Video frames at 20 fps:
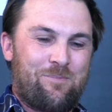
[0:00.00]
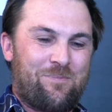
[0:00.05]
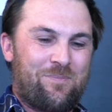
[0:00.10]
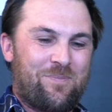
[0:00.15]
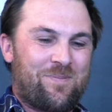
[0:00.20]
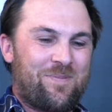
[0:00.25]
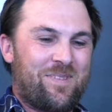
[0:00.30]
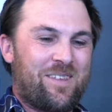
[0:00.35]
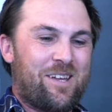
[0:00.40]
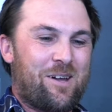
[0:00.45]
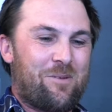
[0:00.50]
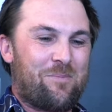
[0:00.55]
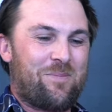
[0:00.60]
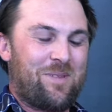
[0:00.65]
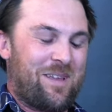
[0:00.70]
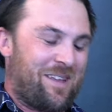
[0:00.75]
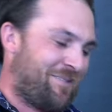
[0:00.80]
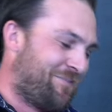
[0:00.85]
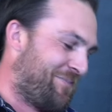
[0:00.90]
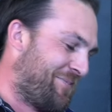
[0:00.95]
Yeah. Yeah,
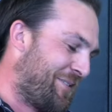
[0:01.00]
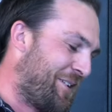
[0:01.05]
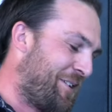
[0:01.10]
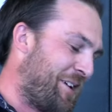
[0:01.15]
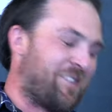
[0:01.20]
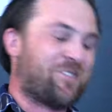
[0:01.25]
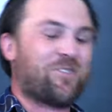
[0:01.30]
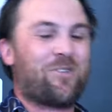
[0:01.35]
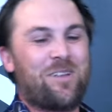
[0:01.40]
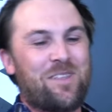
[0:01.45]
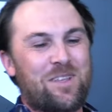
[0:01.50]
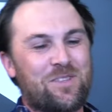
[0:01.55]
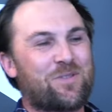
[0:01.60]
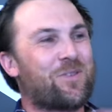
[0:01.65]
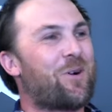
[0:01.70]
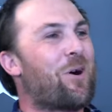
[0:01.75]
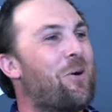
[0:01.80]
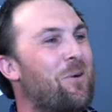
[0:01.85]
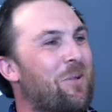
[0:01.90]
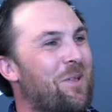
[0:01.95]
that's all right. That's for
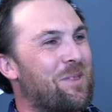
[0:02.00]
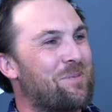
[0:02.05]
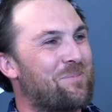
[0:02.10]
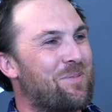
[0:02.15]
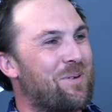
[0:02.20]
a whole other